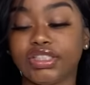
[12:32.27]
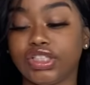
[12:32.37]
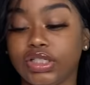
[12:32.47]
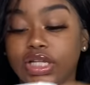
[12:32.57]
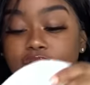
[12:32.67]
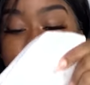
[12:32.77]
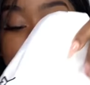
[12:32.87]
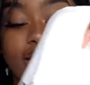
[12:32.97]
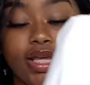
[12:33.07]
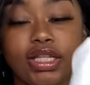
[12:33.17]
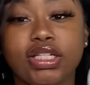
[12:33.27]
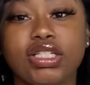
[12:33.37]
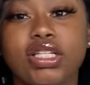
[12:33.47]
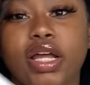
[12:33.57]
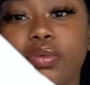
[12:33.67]
shirt that I got. This is
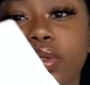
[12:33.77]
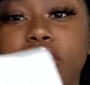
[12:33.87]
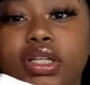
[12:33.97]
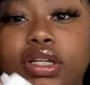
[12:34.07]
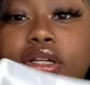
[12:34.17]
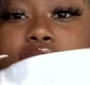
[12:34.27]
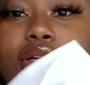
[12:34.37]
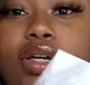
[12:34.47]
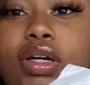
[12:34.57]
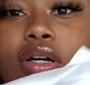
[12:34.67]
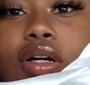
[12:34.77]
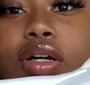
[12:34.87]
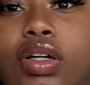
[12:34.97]
like really a